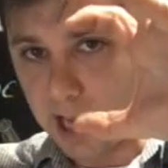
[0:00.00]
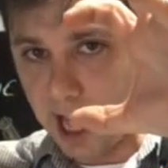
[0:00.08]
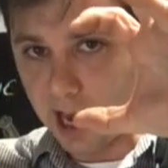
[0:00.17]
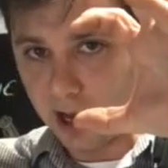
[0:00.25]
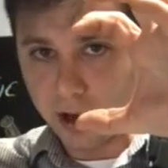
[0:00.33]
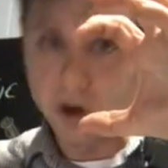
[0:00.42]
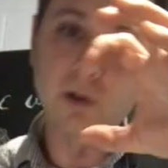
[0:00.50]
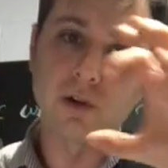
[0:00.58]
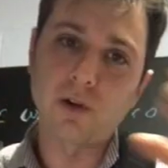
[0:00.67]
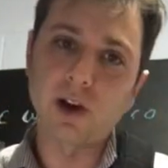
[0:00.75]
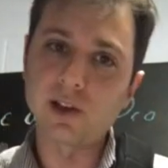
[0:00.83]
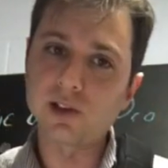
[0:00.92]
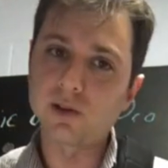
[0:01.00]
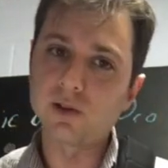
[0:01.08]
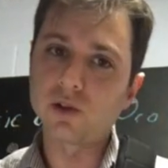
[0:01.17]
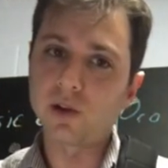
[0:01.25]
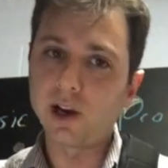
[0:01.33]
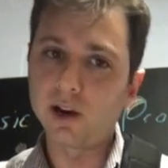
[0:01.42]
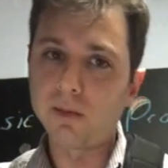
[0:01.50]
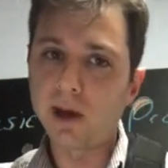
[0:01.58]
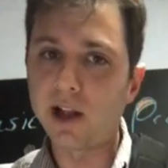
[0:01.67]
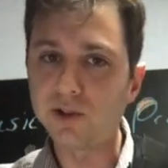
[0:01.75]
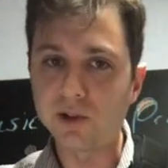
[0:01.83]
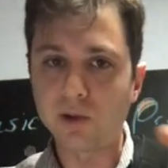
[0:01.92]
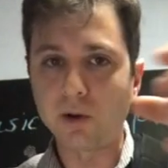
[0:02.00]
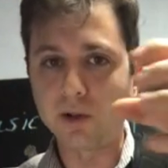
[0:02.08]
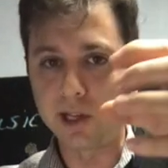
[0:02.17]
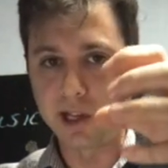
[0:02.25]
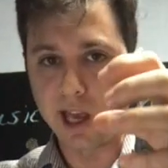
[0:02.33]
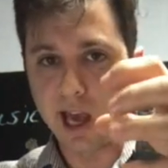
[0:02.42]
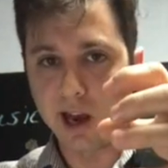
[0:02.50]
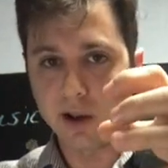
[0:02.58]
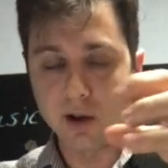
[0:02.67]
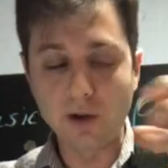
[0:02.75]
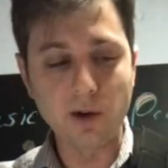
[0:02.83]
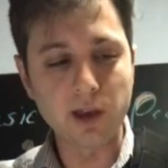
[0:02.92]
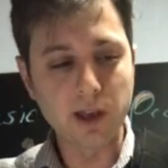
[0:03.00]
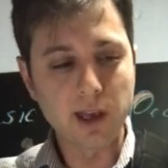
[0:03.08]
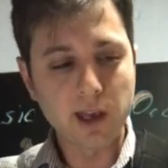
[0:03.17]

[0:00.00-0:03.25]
can of Coke, right? So trying to imagine you're holding a can of Coke